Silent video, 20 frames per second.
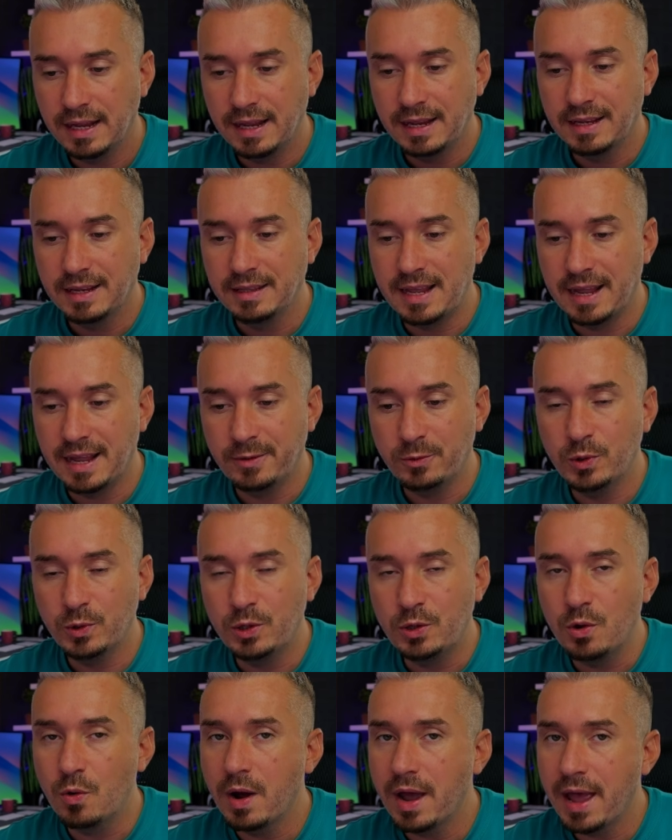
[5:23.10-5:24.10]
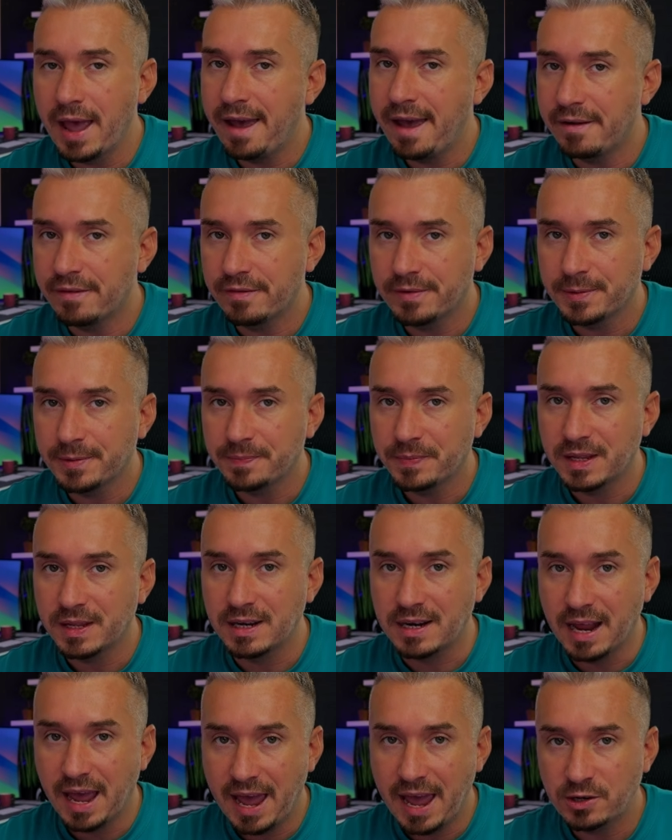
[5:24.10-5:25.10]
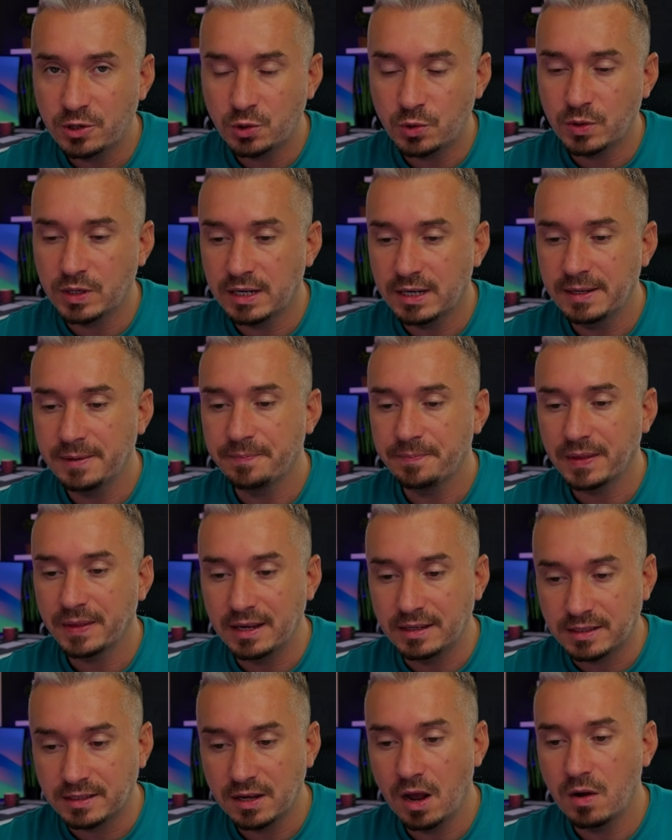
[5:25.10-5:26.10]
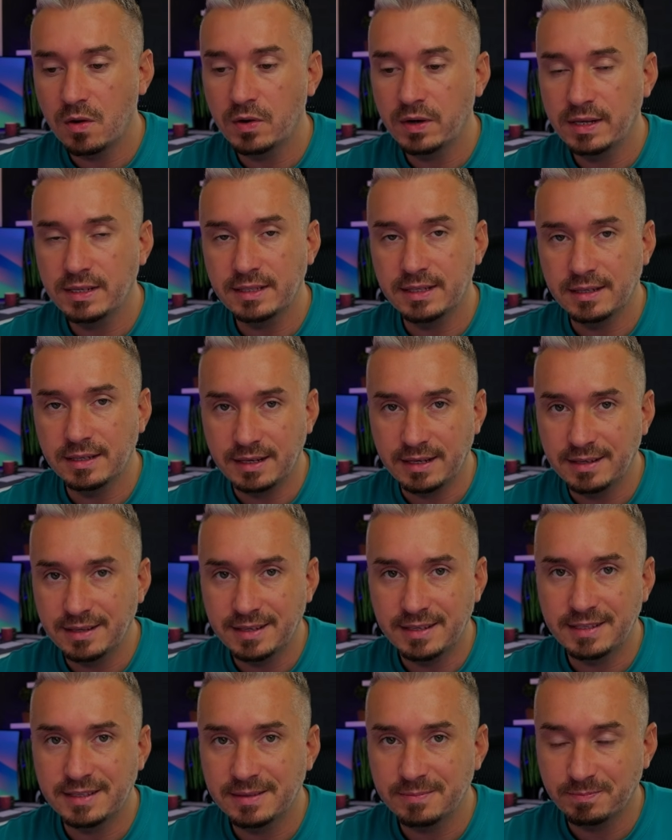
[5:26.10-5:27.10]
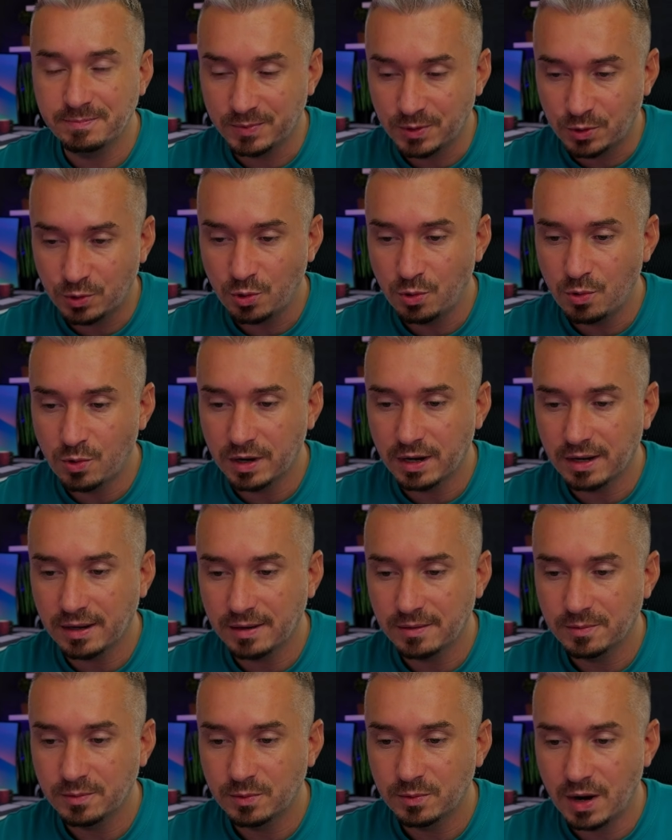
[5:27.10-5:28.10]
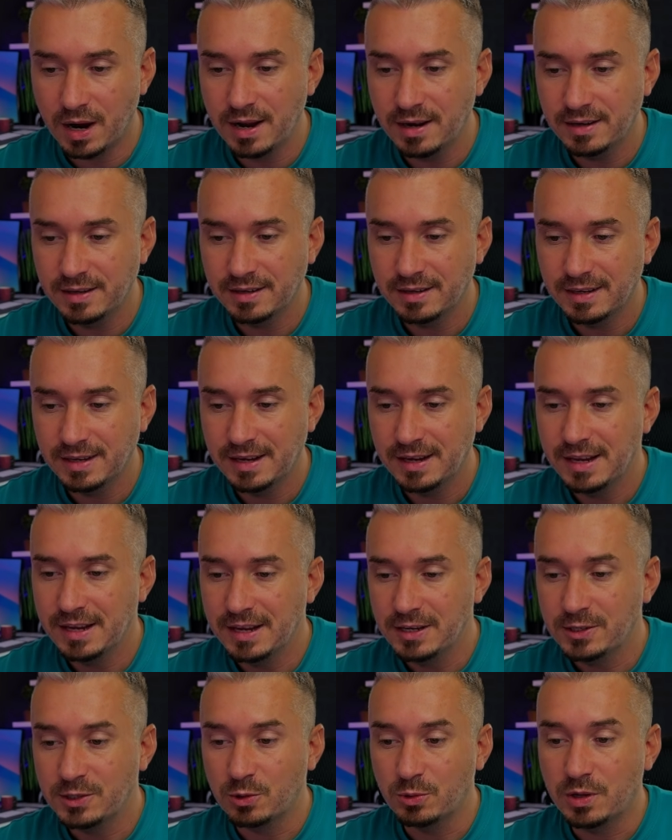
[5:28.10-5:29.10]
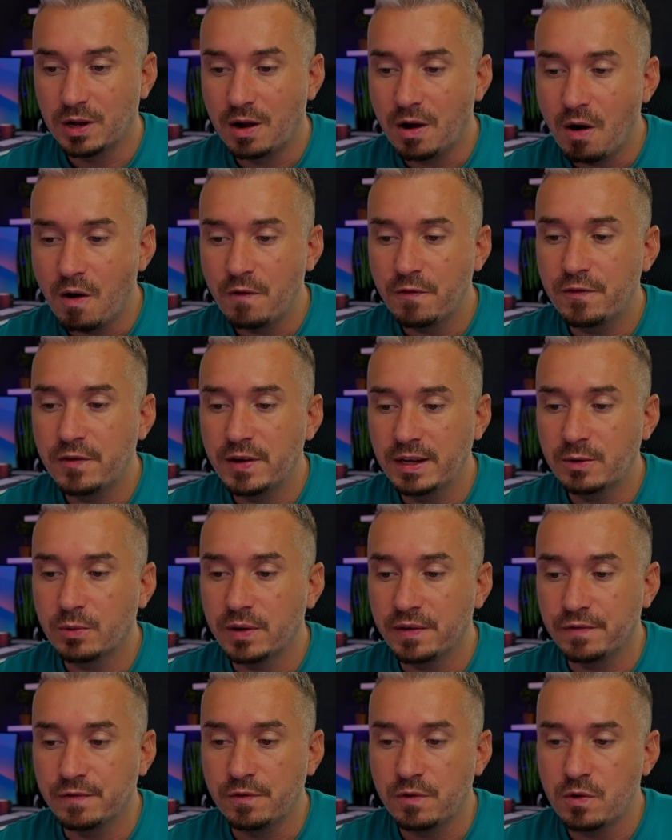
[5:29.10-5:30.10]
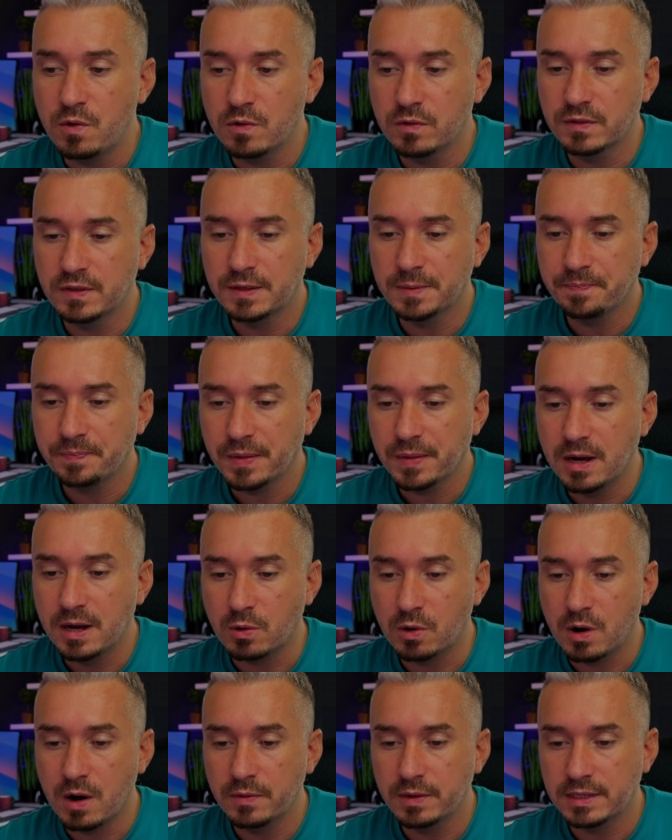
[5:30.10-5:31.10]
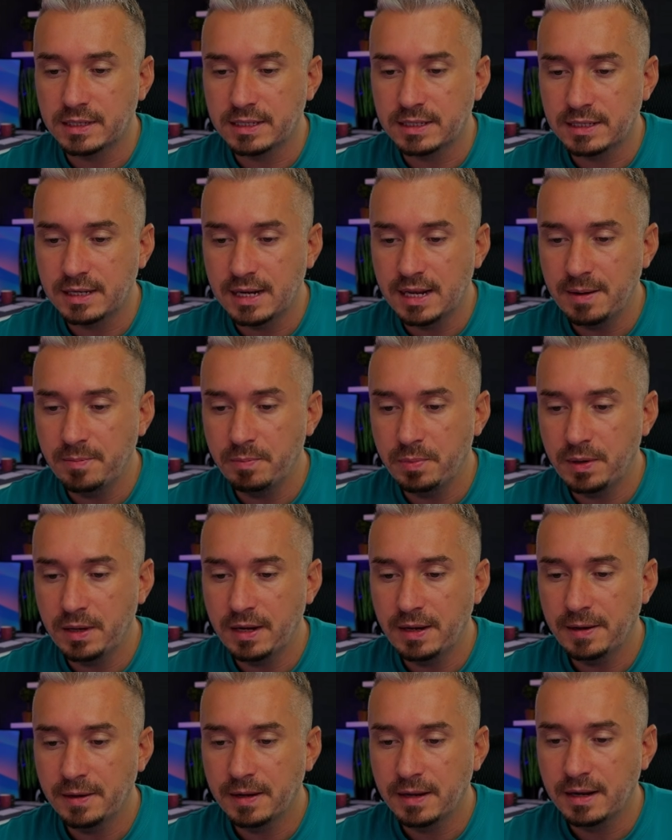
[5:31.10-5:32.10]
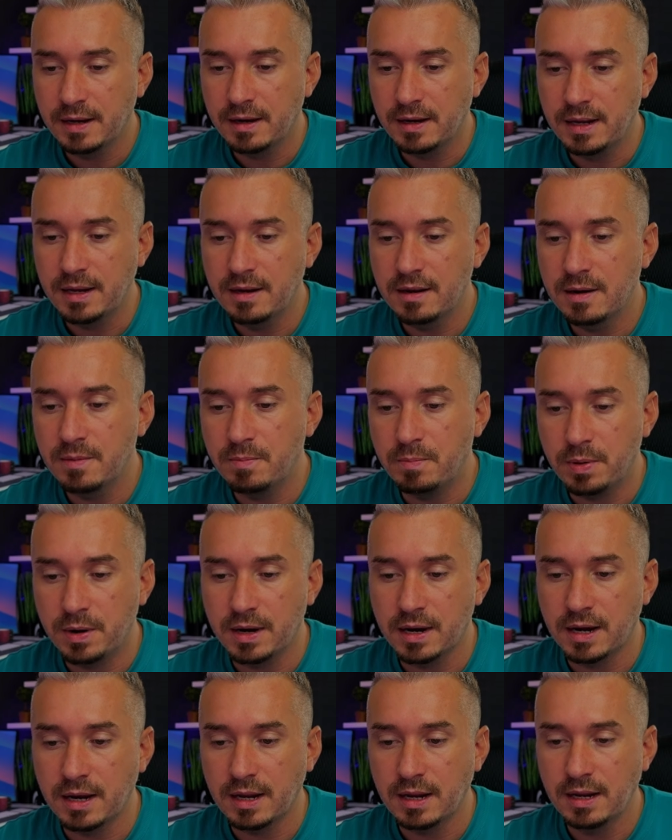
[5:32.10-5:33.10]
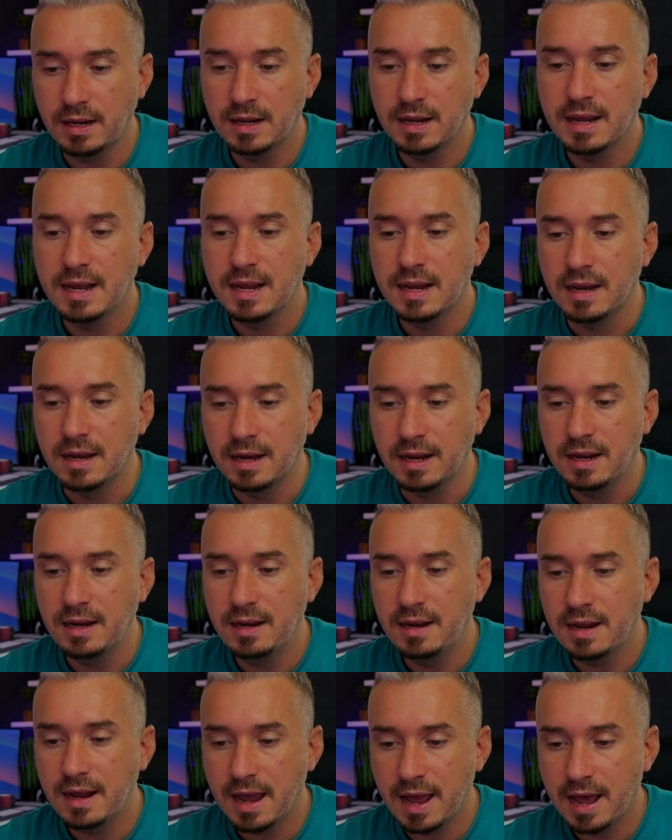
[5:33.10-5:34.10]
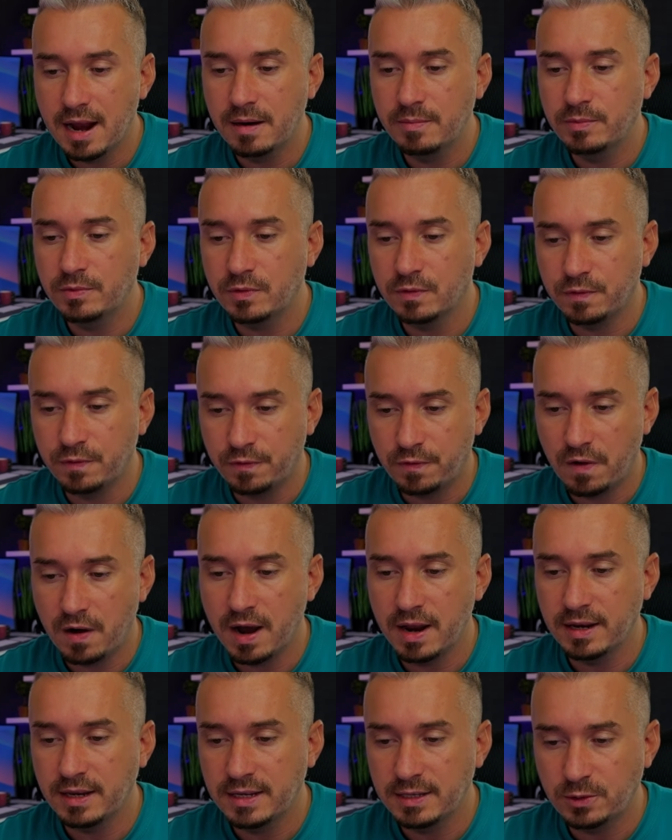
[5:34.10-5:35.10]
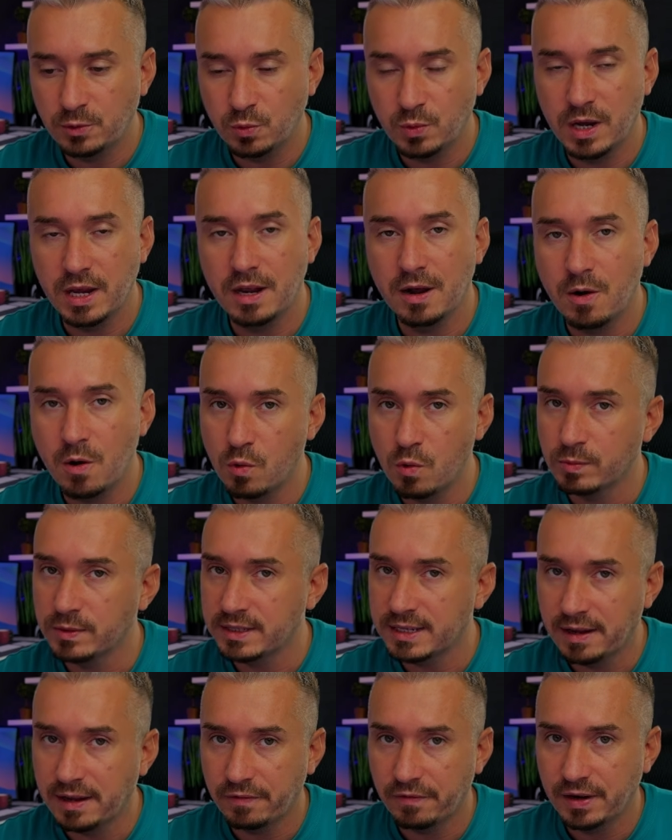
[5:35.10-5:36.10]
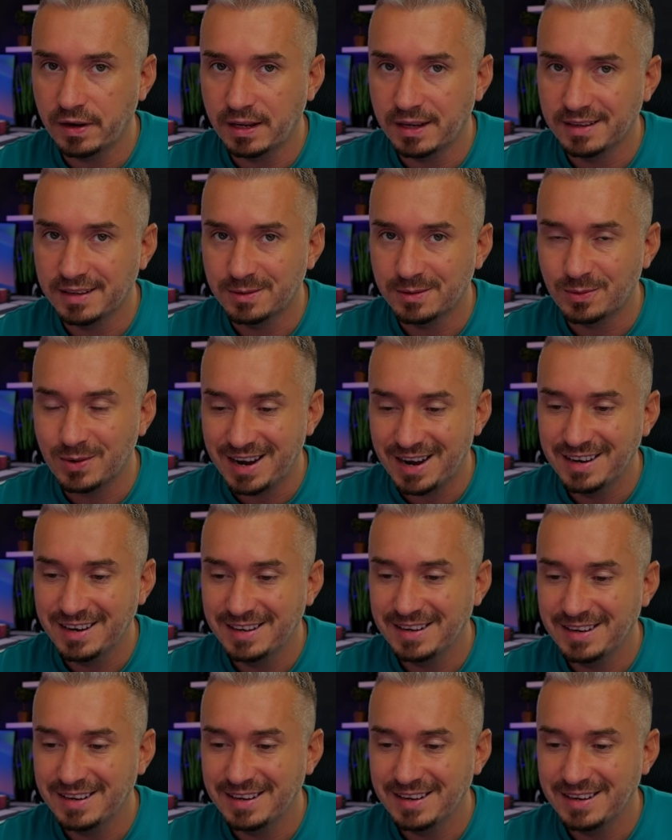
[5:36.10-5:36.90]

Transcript: that we don't have an actual antagonist in this story, right? So the conflict revolves around a sleepy little bunny needing help to find his way home safely, right?